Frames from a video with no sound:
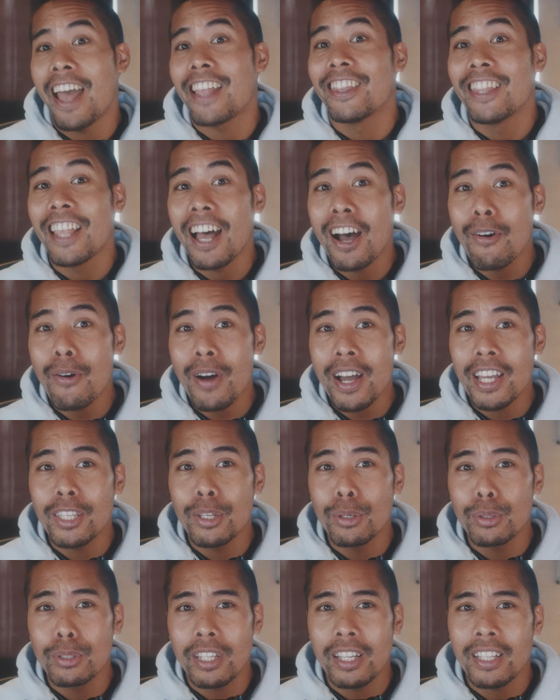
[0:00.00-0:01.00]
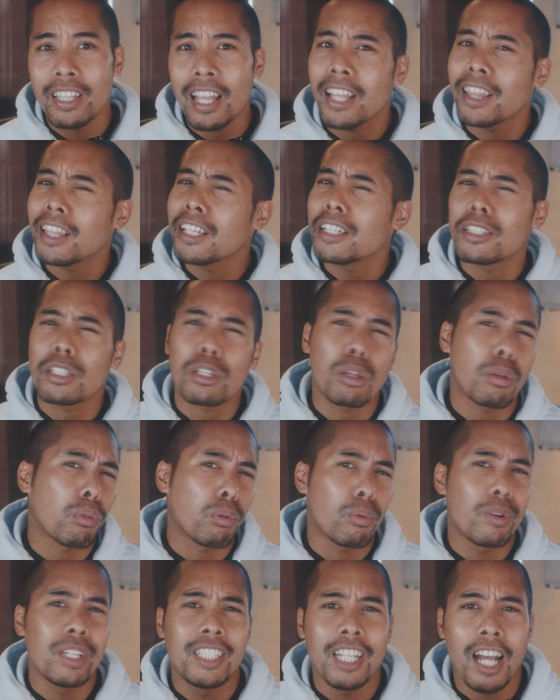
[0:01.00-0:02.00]
and now I use it at least
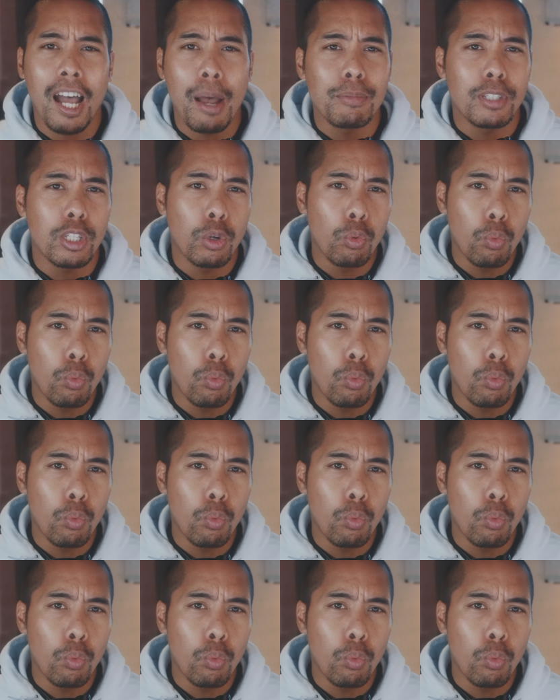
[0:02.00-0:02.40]
3 times a